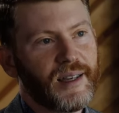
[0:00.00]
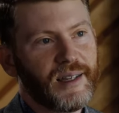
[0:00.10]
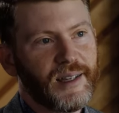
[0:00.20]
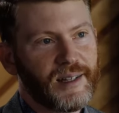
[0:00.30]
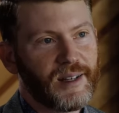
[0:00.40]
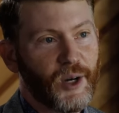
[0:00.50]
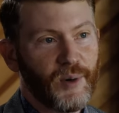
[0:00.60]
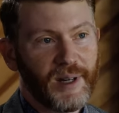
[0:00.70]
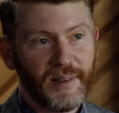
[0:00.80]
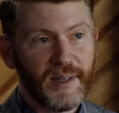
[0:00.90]
in, in,
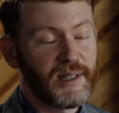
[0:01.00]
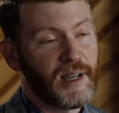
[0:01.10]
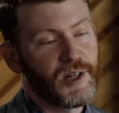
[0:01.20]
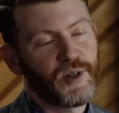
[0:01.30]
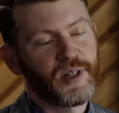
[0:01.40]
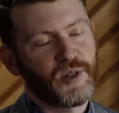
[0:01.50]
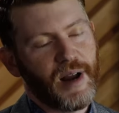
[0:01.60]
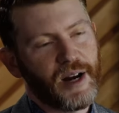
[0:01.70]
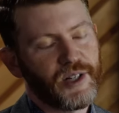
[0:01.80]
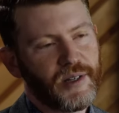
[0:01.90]
going in these dangerous
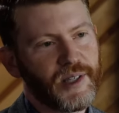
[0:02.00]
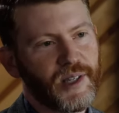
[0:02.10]
directions.